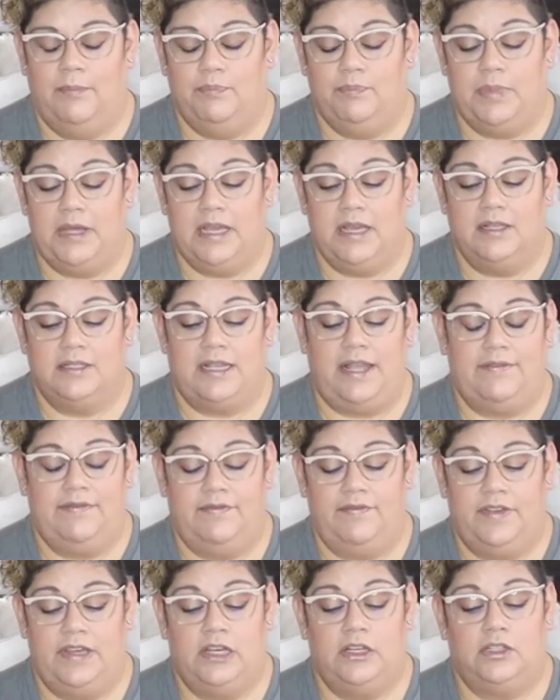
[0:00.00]
Because I
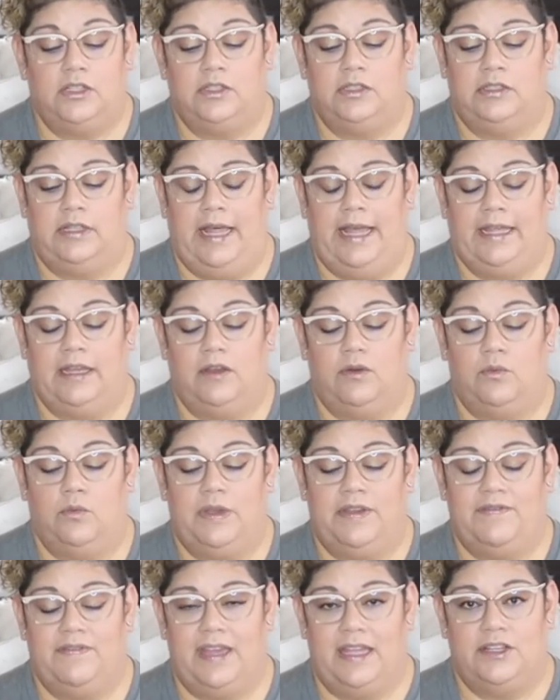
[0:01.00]
feel like
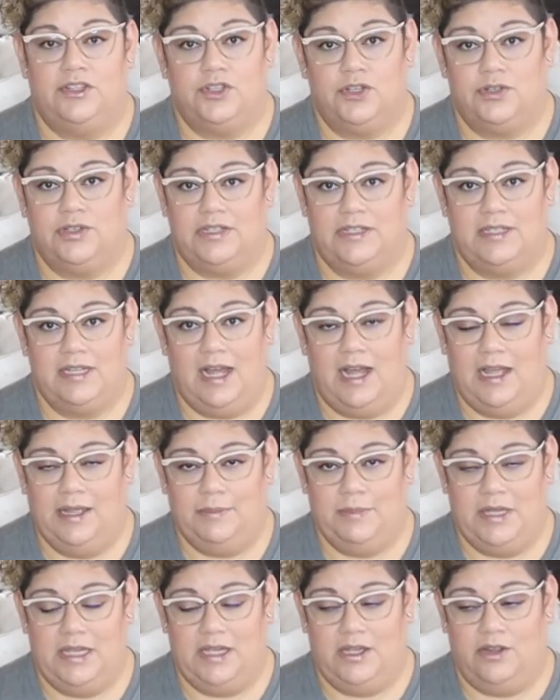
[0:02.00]
we've entered a
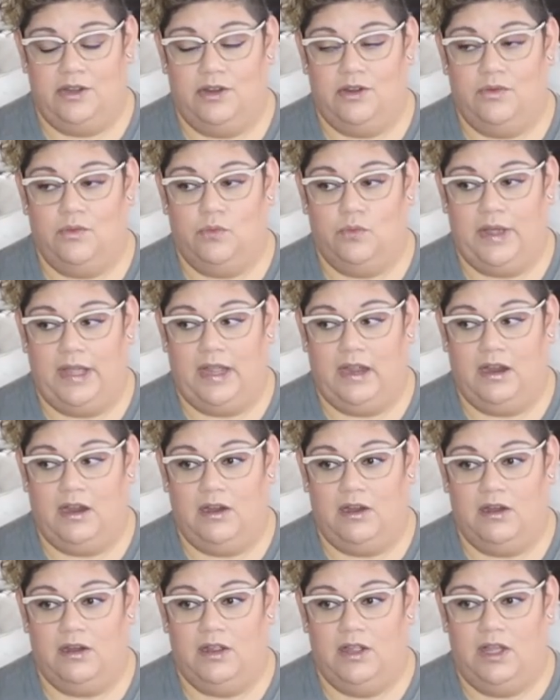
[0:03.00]
time here
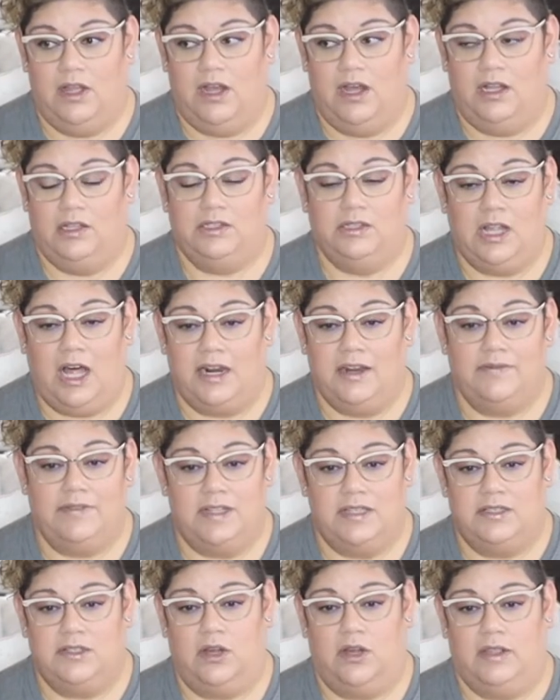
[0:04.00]
where a lot of
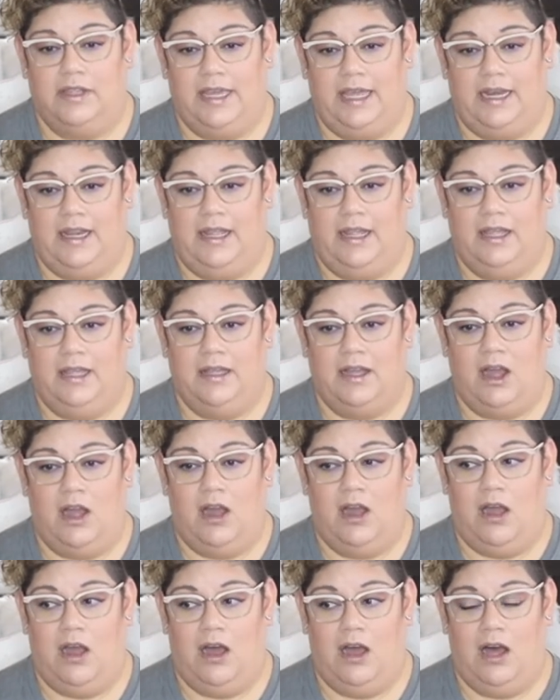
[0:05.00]
us are getting
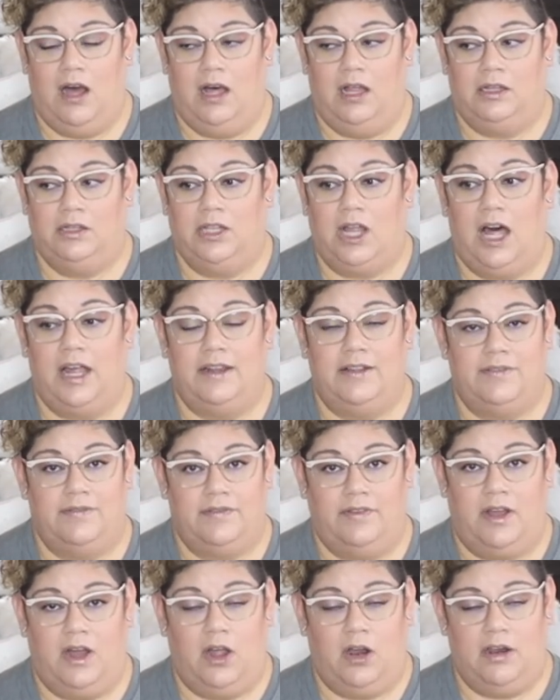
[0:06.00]
a lot of
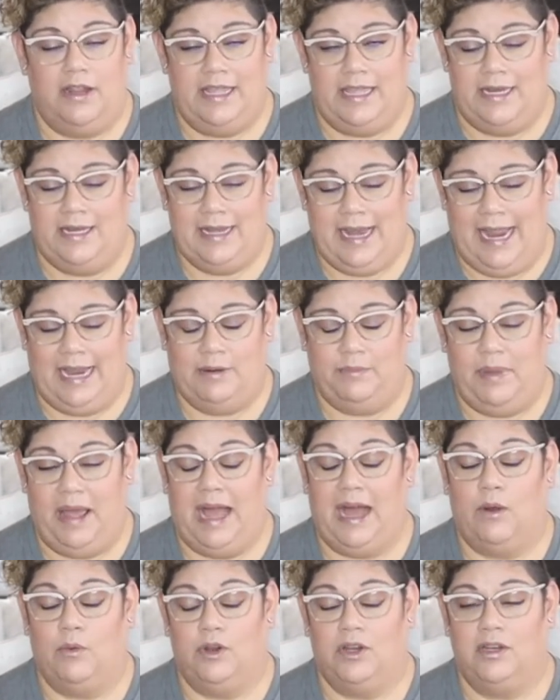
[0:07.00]
our innate
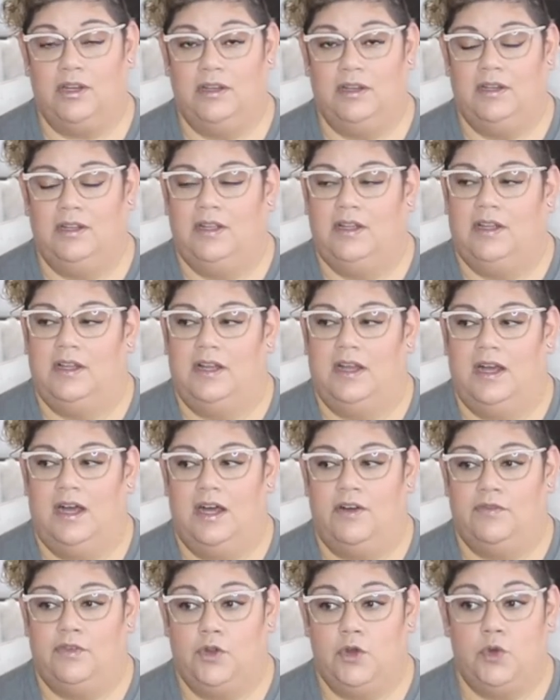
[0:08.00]
power
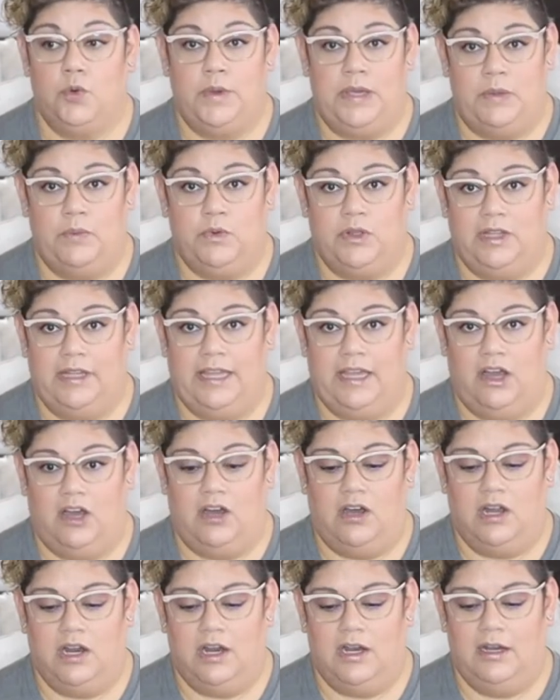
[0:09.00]
of who we really
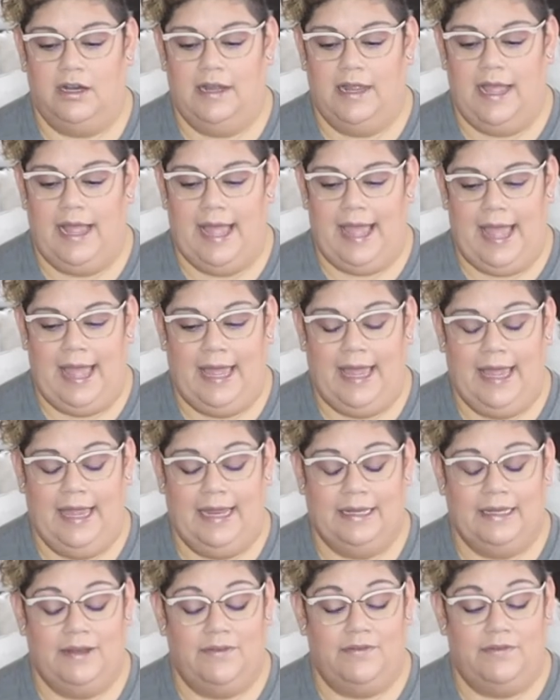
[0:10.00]
are.
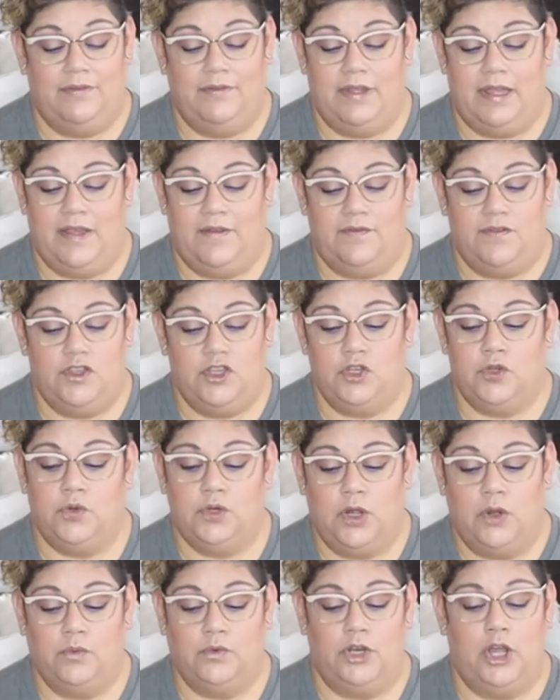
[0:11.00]
And if you
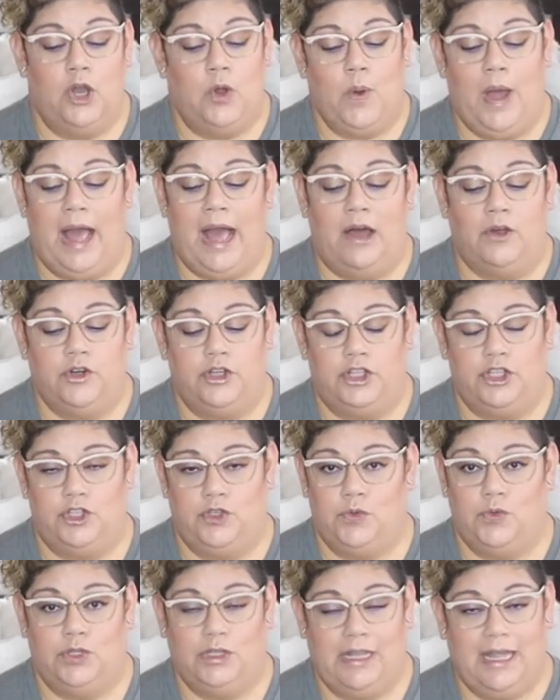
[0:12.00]
don't know how to
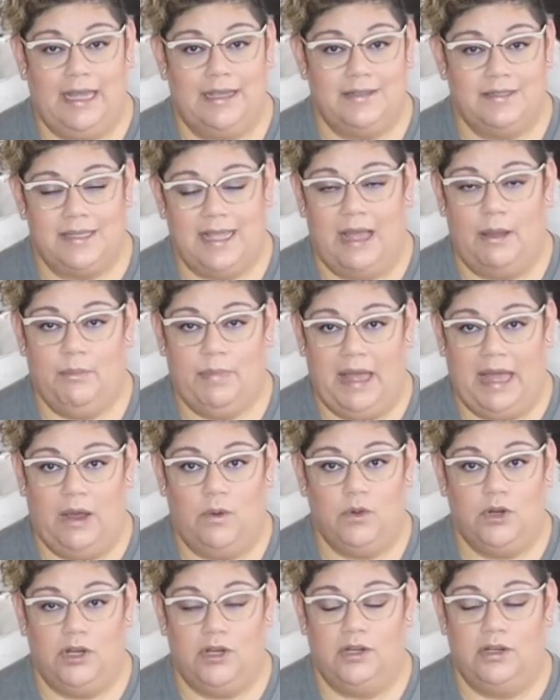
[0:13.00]
utilize that
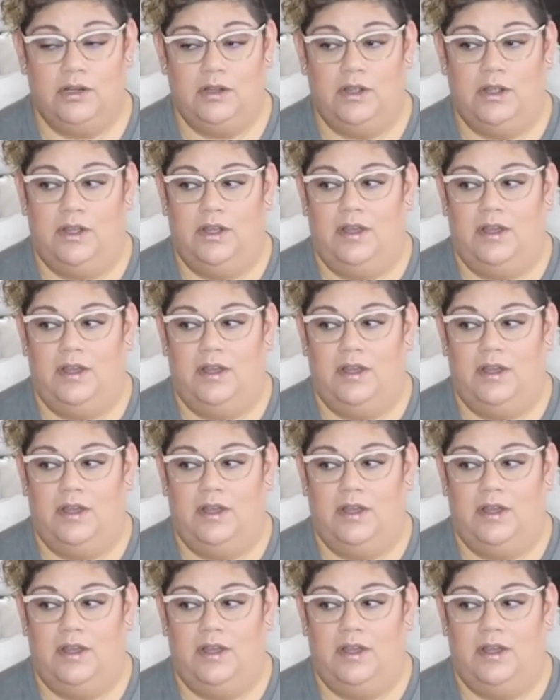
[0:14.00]
power